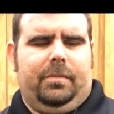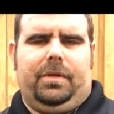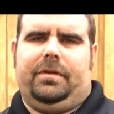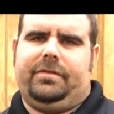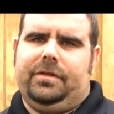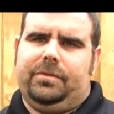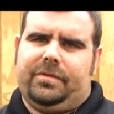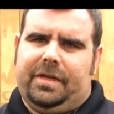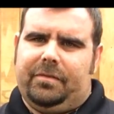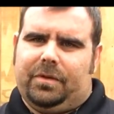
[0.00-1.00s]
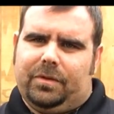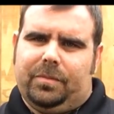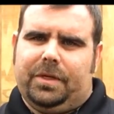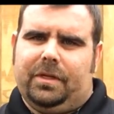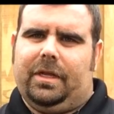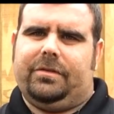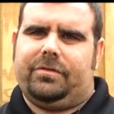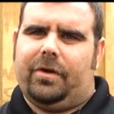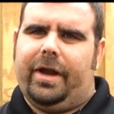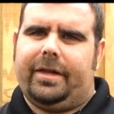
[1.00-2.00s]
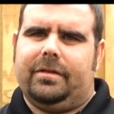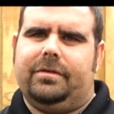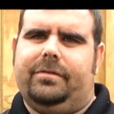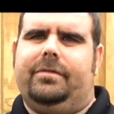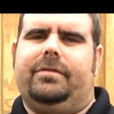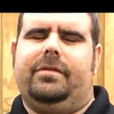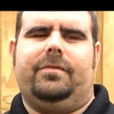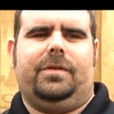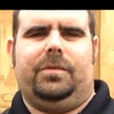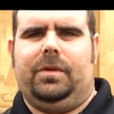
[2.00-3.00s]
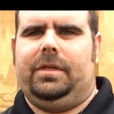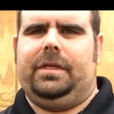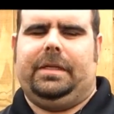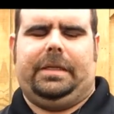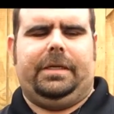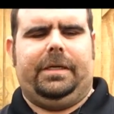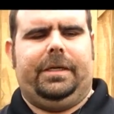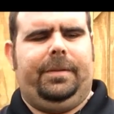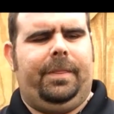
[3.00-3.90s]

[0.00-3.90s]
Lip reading: but I still was having a little bit of like scragglers and stuff that wasn't getting cut,